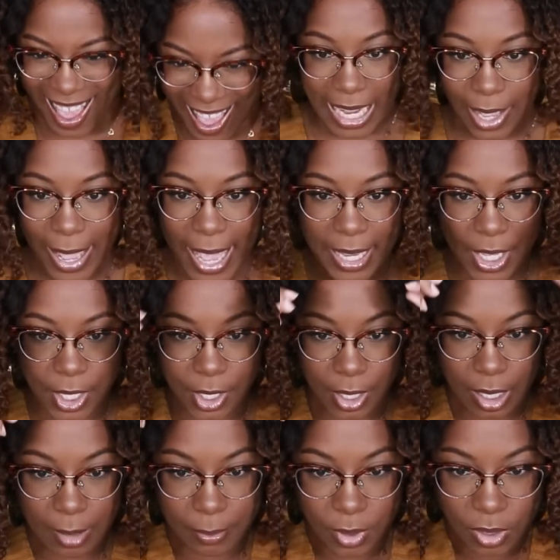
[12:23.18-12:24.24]
now I
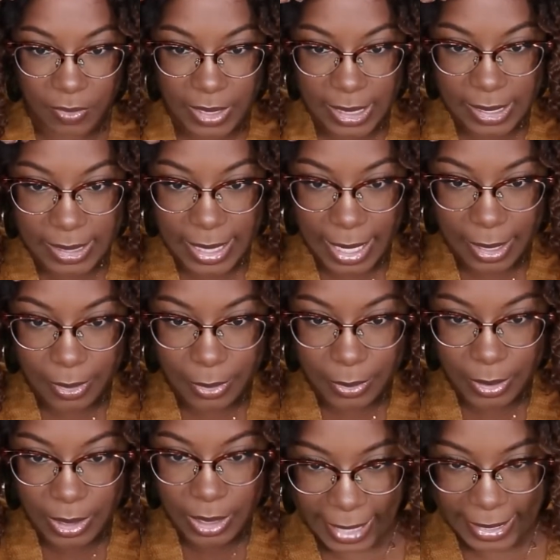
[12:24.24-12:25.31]
could move this
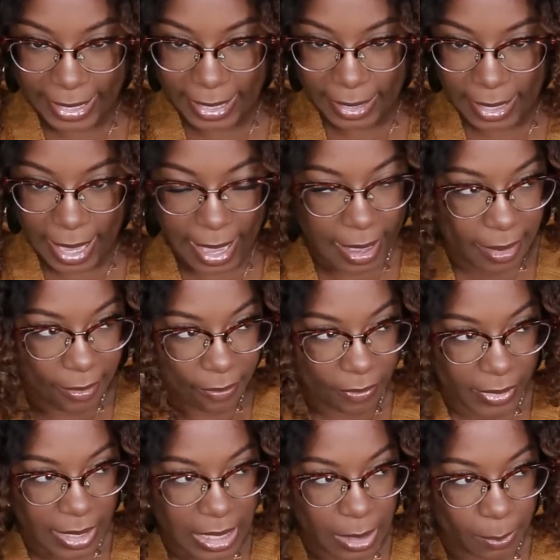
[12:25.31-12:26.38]
down. I can't
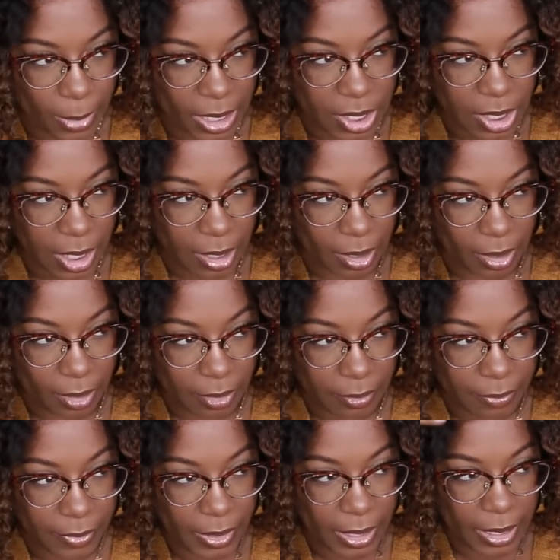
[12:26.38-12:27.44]
have this much
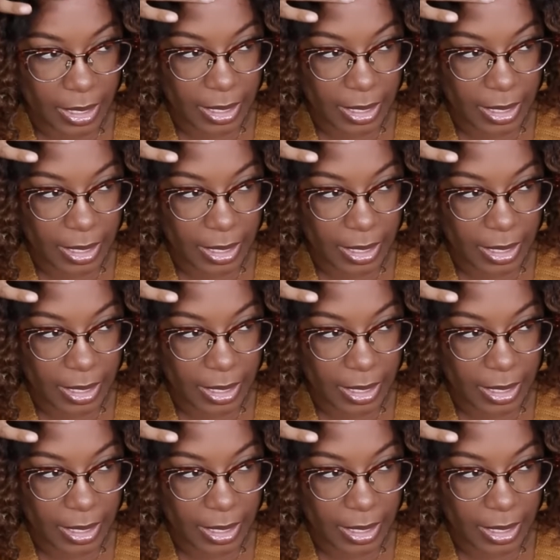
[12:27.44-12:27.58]
of